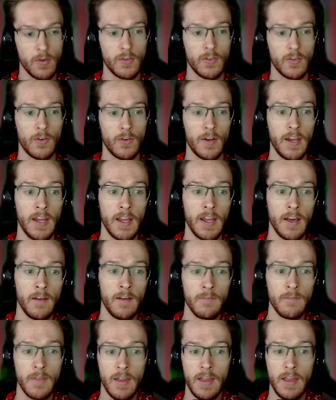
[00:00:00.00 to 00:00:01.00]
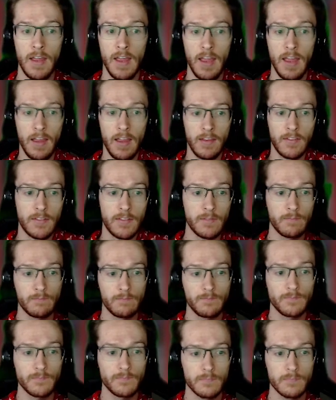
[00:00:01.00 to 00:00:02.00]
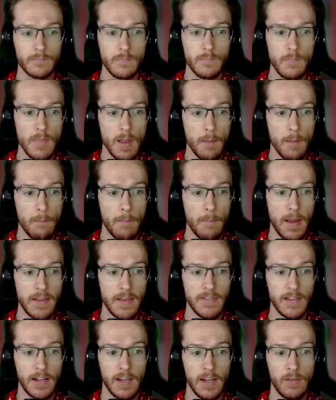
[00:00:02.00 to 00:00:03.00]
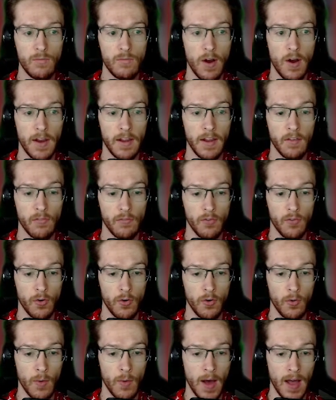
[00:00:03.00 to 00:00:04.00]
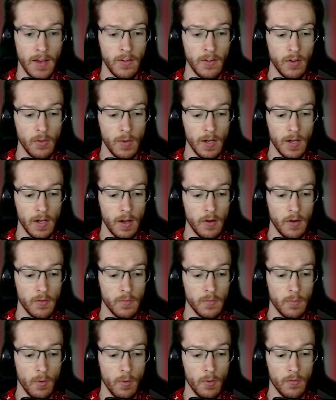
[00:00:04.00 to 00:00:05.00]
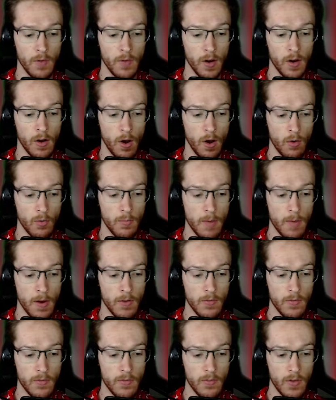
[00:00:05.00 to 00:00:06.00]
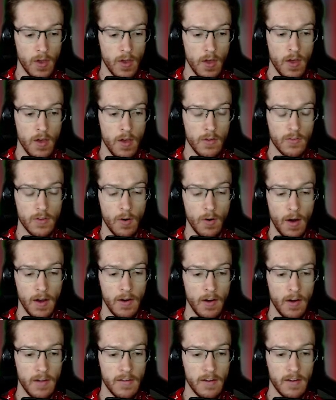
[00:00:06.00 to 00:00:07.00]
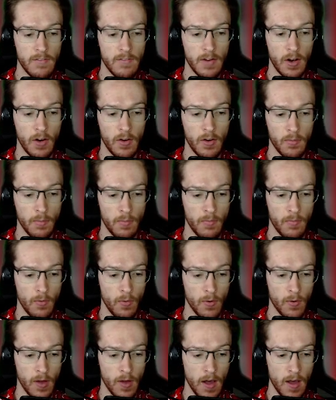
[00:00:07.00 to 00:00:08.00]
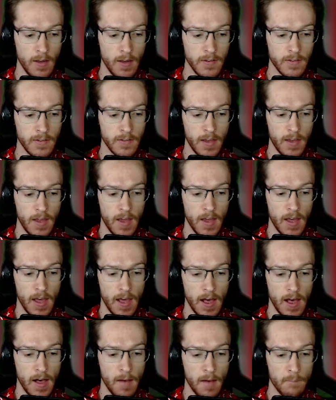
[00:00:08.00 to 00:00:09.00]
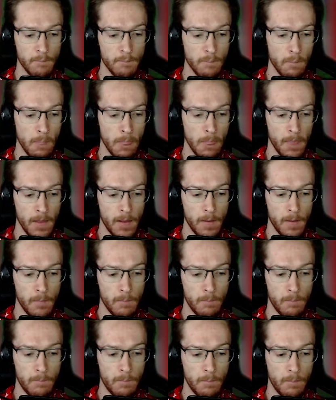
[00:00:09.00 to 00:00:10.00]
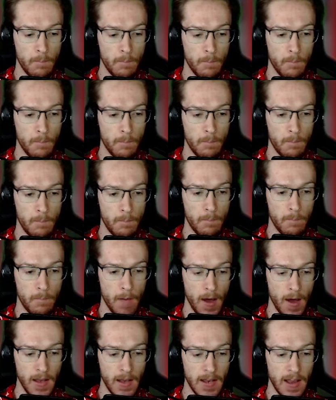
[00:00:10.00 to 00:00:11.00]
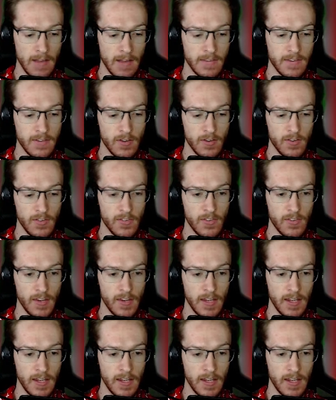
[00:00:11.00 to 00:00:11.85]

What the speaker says: on here is basically running through and doing loads more of the gold modes. So I know I did a video on this before, guys, but let's just see